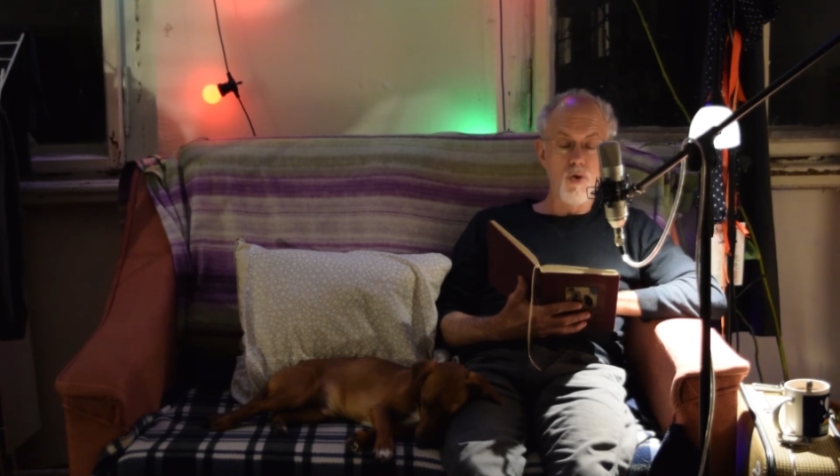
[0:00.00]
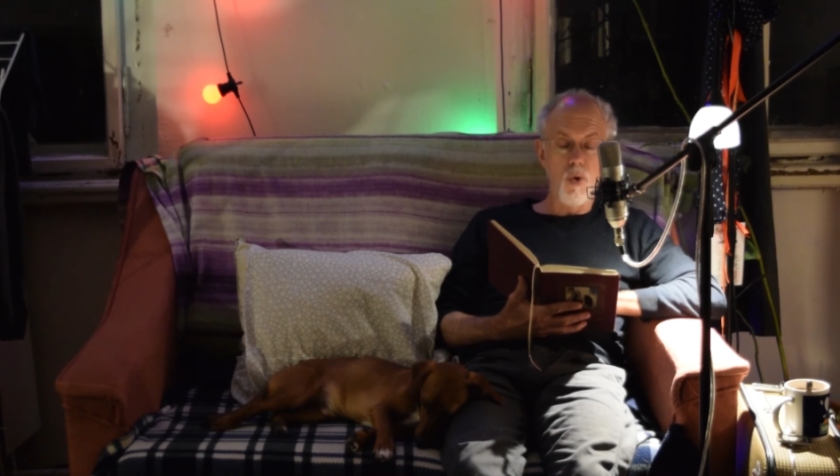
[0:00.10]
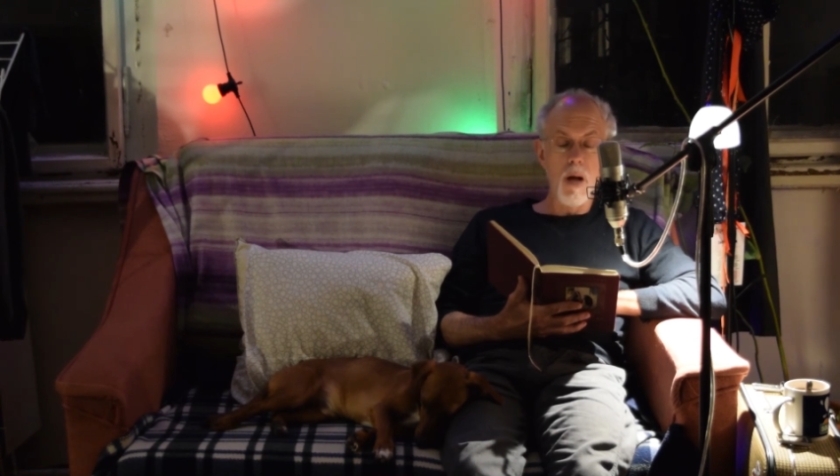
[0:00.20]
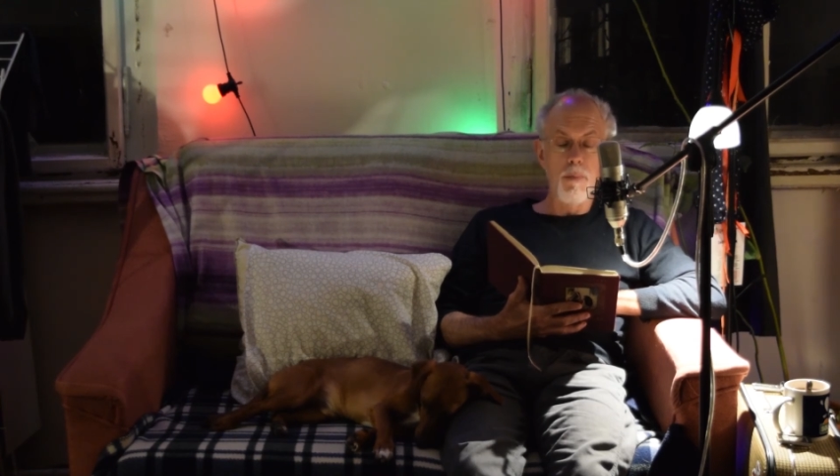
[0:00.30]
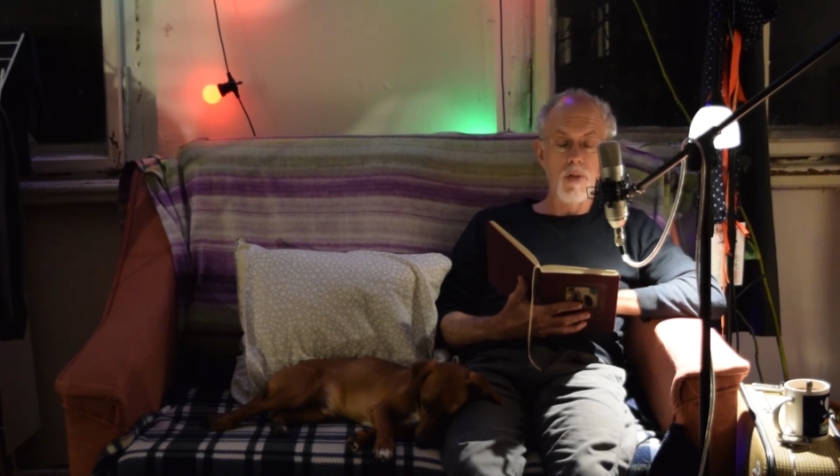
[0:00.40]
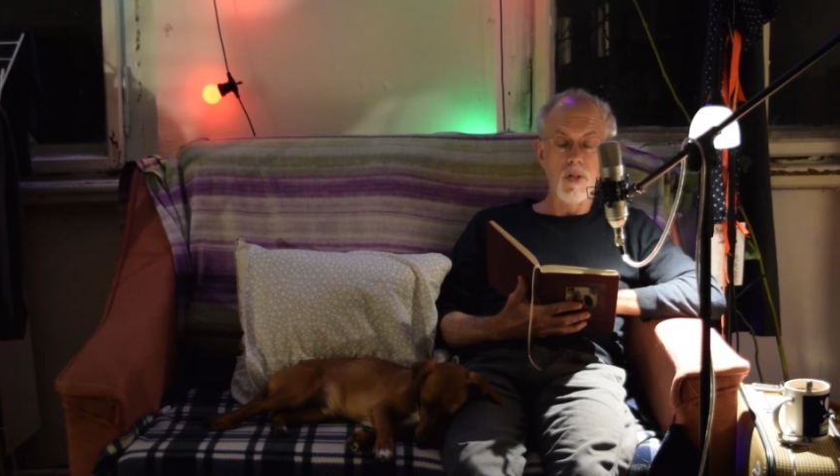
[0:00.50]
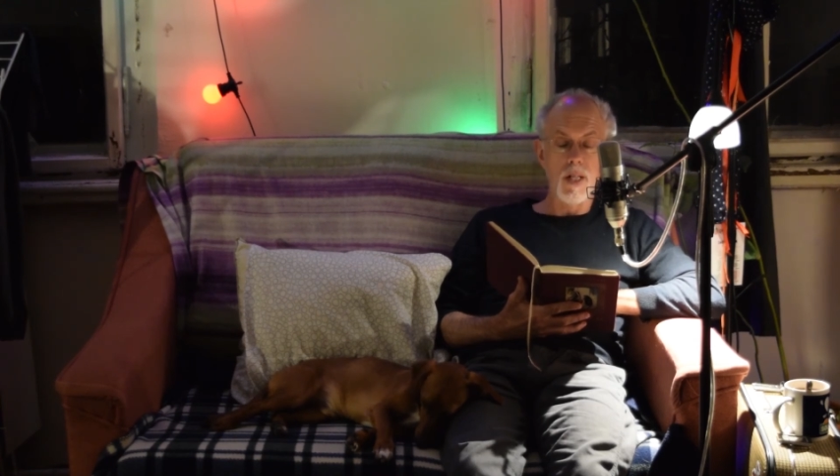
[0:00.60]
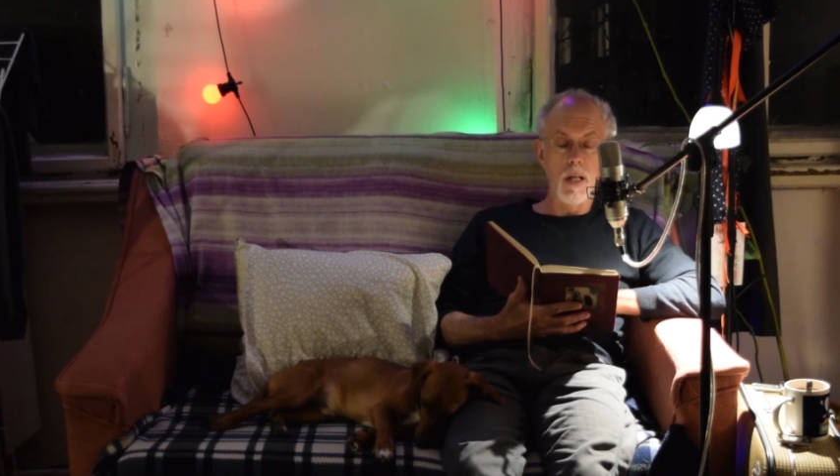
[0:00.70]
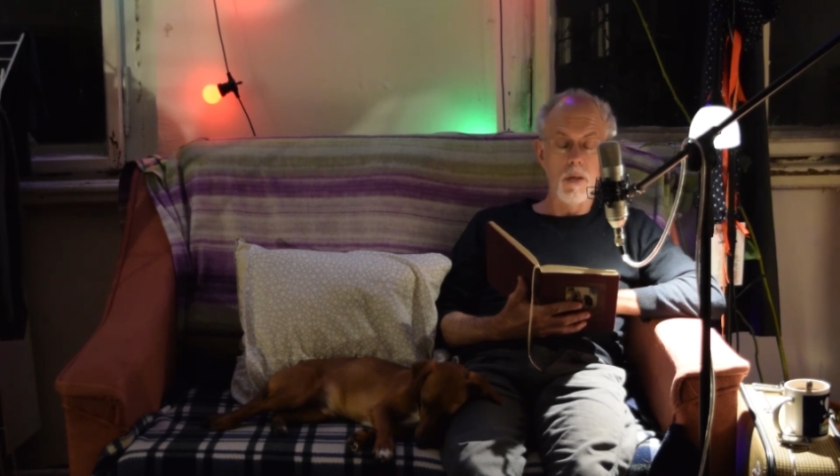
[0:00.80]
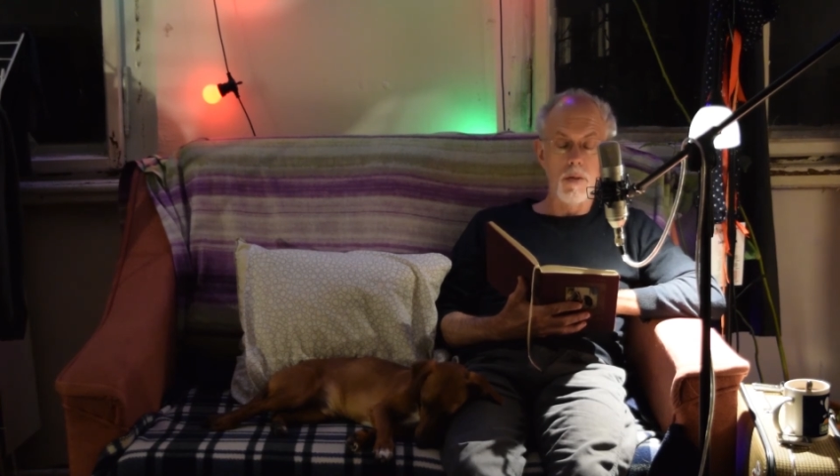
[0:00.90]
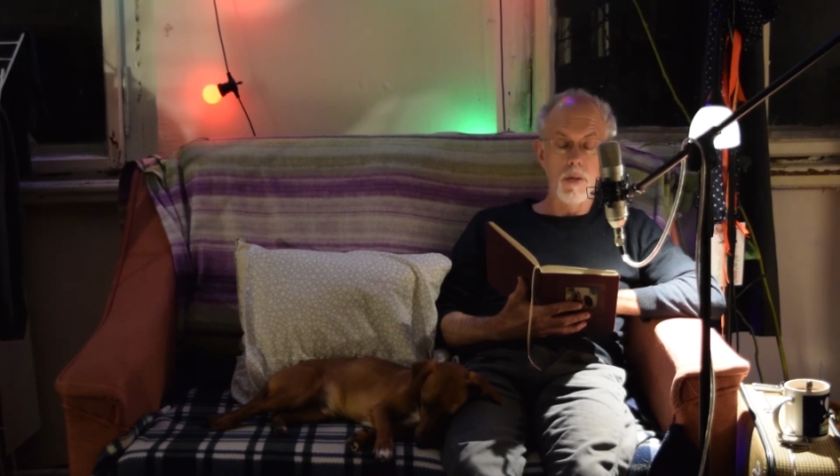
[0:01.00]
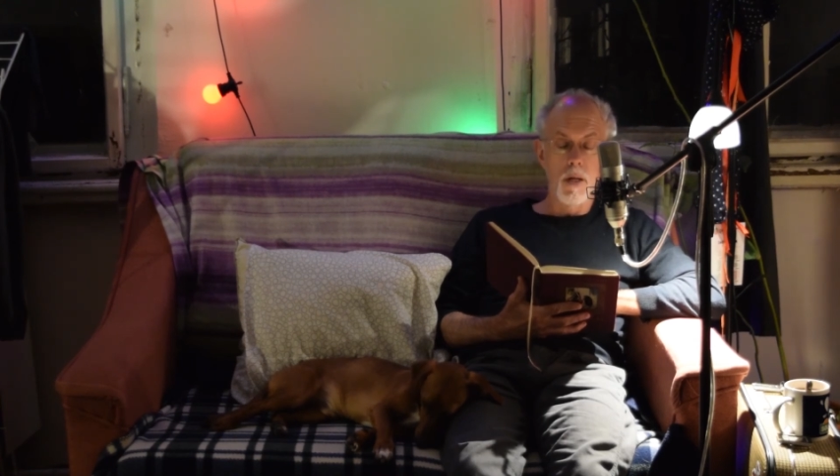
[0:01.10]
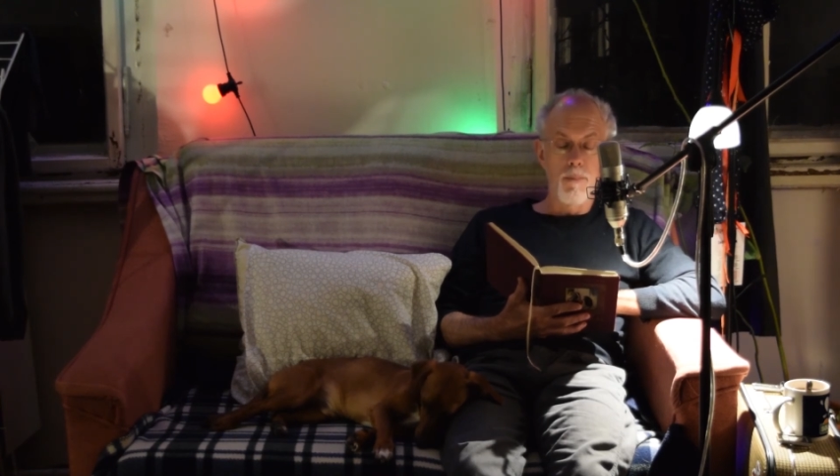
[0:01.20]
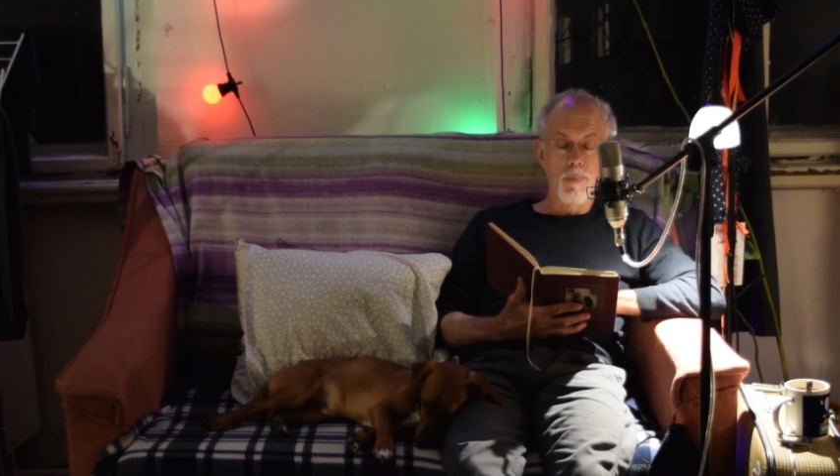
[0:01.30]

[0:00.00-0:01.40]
and tramp of the sailors,